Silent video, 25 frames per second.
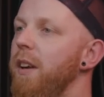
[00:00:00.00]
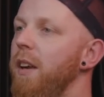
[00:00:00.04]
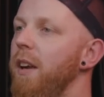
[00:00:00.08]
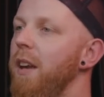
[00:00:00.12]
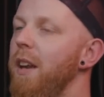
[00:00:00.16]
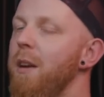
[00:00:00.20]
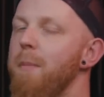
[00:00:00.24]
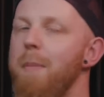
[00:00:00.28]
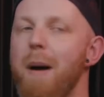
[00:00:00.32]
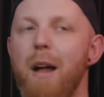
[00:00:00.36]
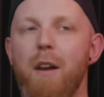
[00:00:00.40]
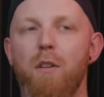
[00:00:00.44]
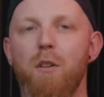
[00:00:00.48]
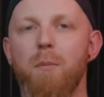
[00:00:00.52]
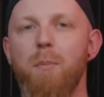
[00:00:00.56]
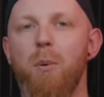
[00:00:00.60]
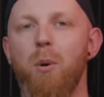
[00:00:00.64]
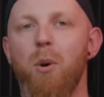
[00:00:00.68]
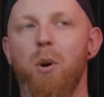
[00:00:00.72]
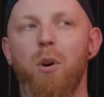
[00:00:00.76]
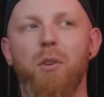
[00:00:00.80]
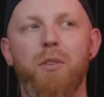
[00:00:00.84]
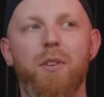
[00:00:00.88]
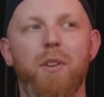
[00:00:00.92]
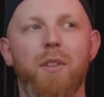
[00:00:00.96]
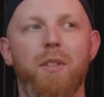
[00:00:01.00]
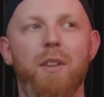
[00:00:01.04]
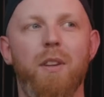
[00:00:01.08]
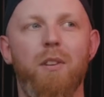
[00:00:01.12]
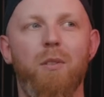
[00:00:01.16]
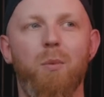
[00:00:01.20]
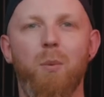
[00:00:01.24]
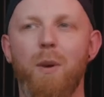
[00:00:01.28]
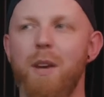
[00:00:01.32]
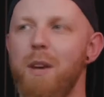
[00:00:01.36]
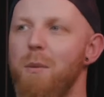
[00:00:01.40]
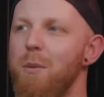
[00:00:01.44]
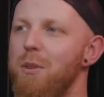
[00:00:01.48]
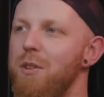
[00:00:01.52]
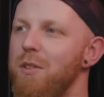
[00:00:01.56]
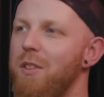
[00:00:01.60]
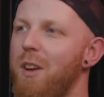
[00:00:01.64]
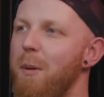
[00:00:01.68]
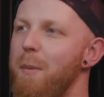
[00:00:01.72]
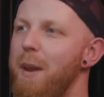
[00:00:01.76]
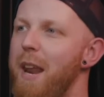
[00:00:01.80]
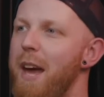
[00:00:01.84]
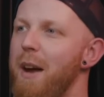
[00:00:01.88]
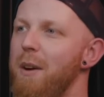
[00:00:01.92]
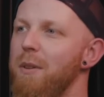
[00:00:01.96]
in a battle report this week, which is
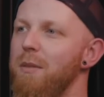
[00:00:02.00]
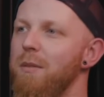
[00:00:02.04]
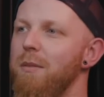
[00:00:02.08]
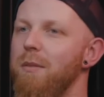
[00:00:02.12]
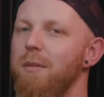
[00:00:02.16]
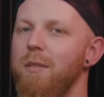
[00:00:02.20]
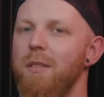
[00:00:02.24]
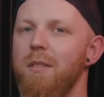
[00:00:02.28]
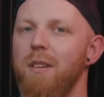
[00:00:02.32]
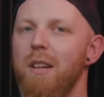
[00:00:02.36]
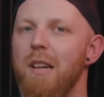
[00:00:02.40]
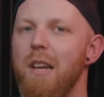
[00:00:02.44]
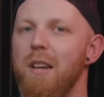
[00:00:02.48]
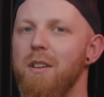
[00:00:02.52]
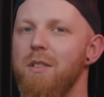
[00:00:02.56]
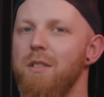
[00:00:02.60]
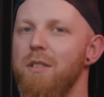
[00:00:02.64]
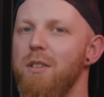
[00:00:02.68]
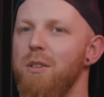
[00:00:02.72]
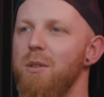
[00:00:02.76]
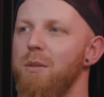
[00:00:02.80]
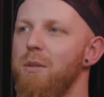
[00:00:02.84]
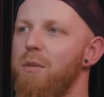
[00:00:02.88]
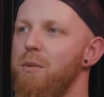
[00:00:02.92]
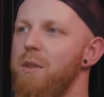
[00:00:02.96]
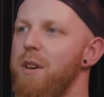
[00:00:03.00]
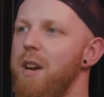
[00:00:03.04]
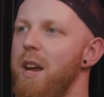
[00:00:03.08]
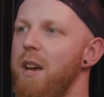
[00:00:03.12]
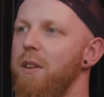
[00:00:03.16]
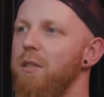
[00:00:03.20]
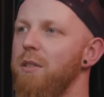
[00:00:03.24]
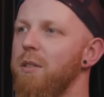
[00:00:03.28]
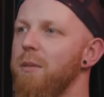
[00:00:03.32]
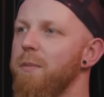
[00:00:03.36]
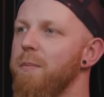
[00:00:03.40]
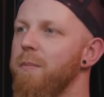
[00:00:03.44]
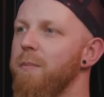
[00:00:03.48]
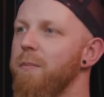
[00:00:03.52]
coming out in like 2-3 days.